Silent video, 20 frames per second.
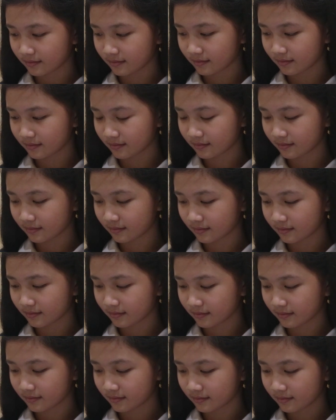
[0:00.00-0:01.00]

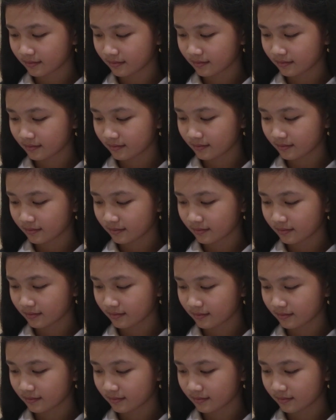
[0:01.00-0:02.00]

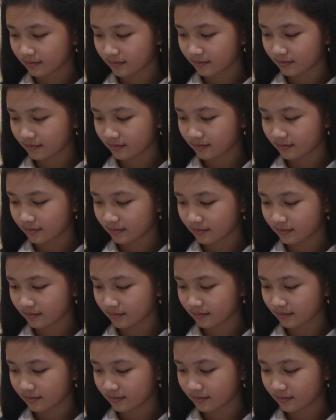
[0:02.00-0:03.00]

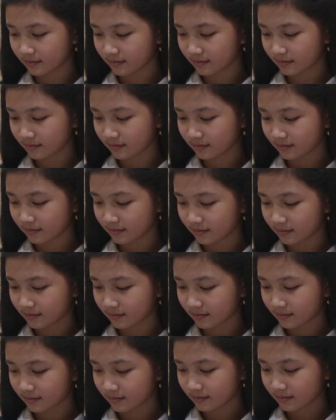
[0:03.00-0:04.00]

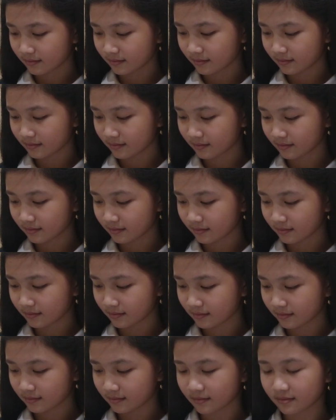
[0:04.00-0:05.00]

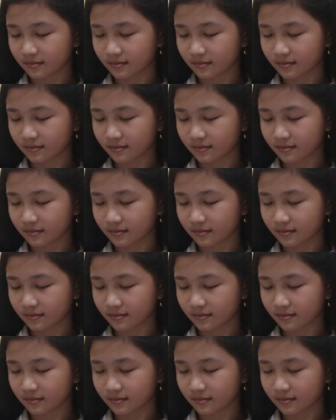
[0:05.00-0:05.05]
No one is speaking in this clip.